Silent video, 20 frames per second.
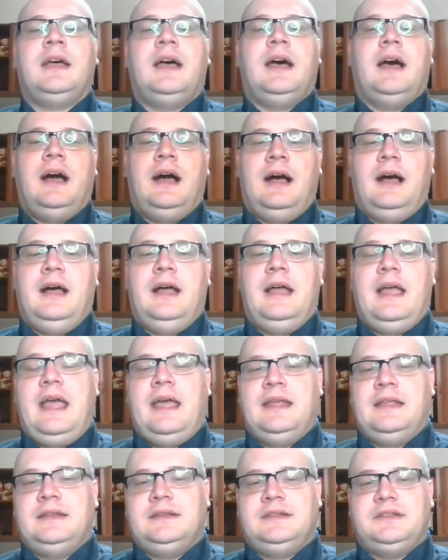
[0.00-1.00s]

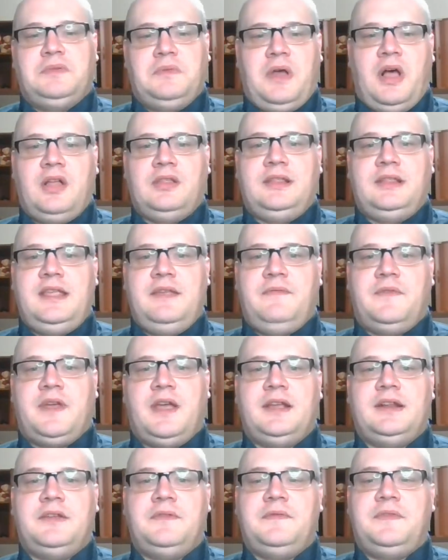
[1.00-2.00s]
and I'll leave
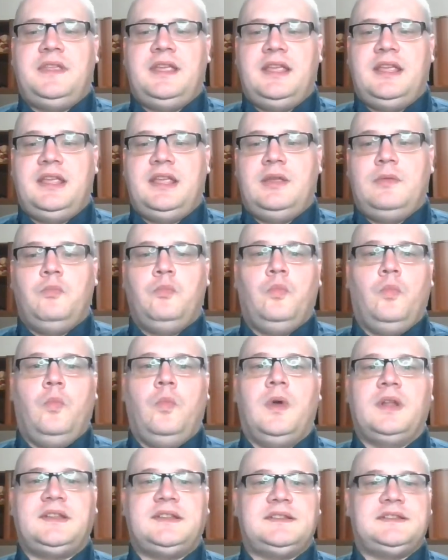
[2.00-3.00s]
kind of the
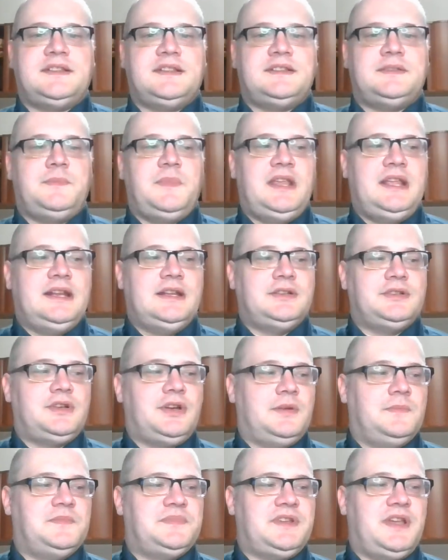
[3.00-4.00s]
what does this mean in
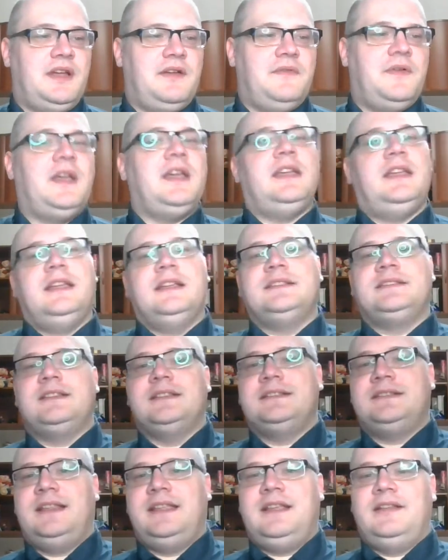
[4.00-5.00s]
terms of is
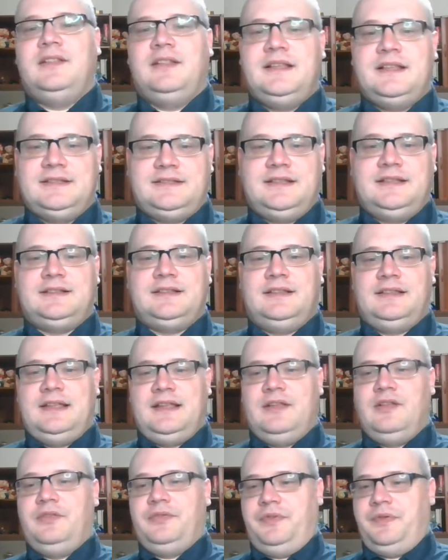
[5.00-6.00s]
this legal, is this
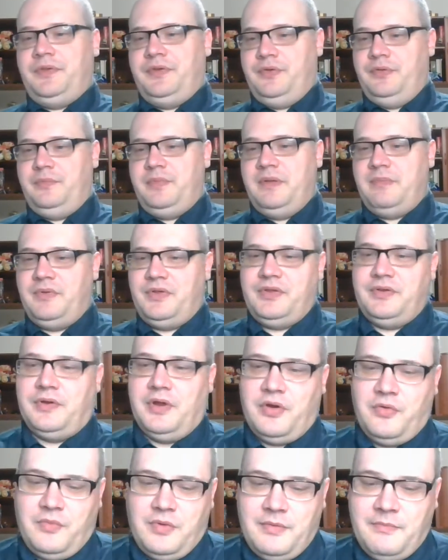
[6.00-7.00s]
illegal to people who
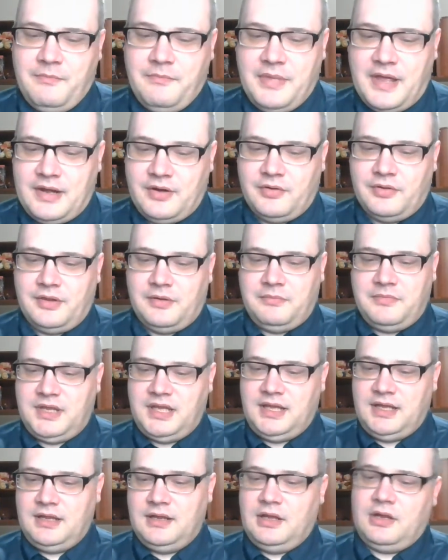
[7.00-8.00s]
know better than
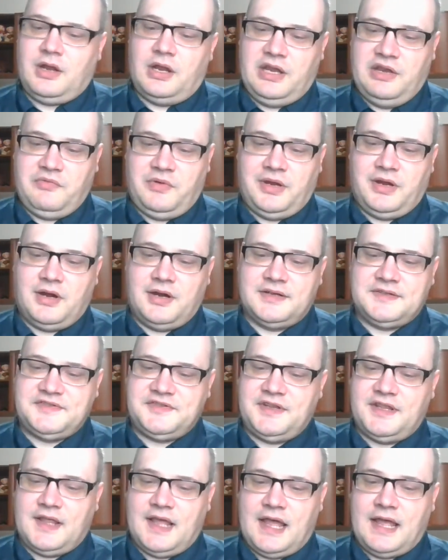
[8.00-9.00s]
me in regards
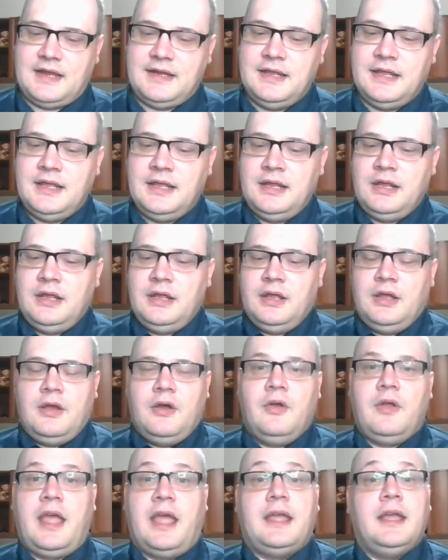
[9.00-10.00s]
to that.
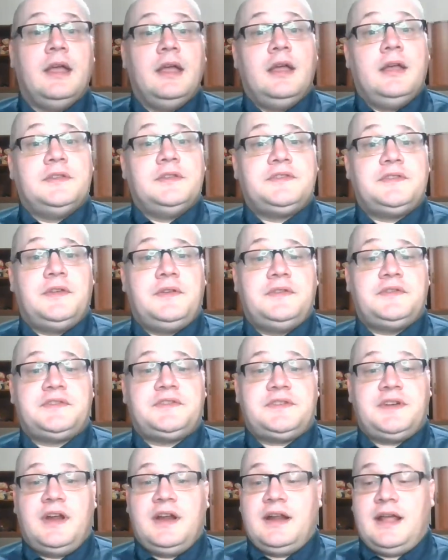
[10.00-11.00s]
Okay, so to
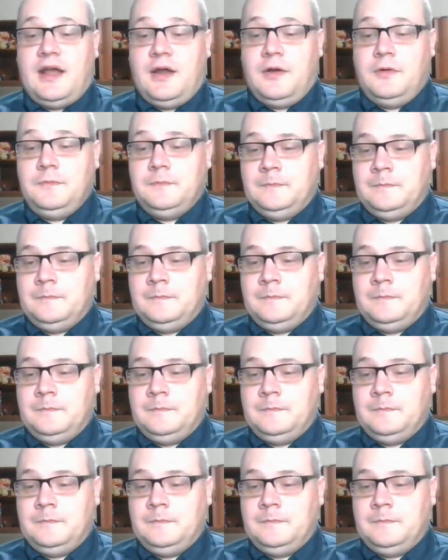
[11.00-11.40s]
start out,